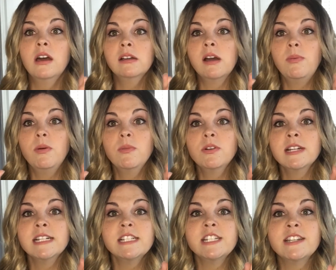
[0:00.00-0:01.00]
couple more
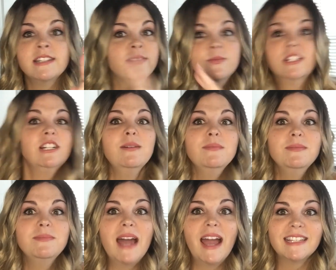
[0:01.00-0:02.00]
inches, and we're
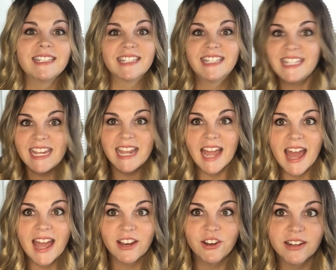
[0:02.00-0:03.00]
coming back to see you,
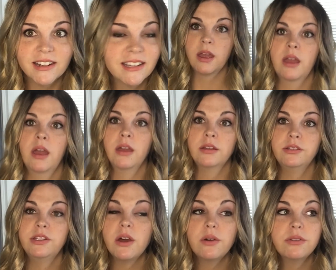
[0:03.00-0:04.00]
Hagrid.
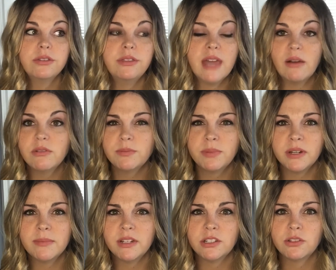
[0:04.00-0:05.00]
So that was
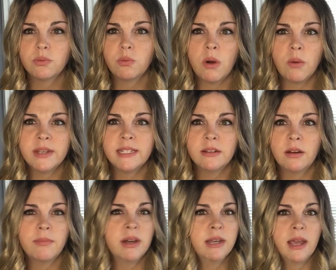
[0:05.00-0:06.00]
pretty much what we did
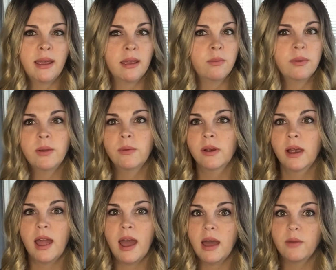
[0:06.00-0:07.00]
on Monday. We
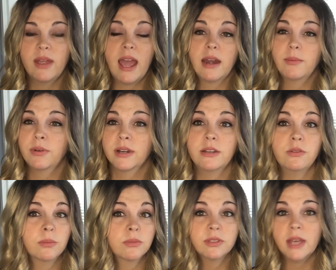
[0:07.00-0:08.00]
had a pretty
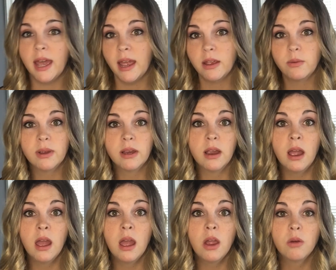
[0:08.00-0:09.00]
normal day. We
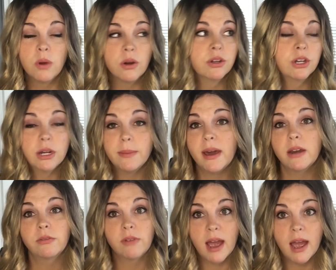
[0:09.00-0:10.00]
rode a good
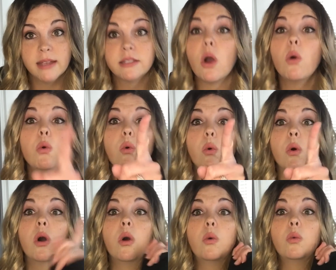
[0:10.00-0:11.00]
amount of rides.
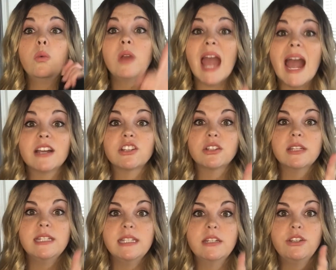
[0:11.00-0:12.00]
Oh, we
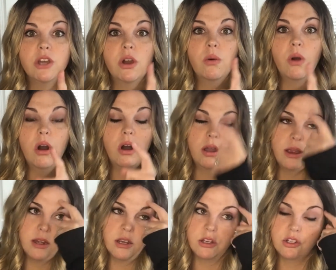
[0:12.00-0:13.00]
actually did go on